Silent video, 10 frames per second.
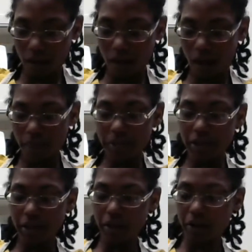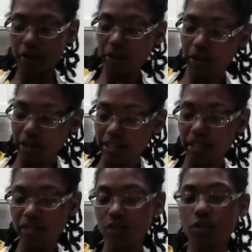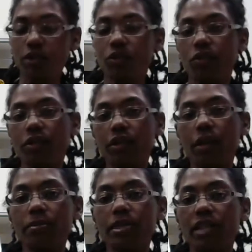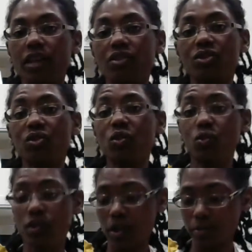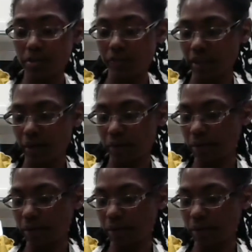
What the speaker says: I'm sorry, earlier I said 2 1/4 cups. It's actually 2 cups of flour.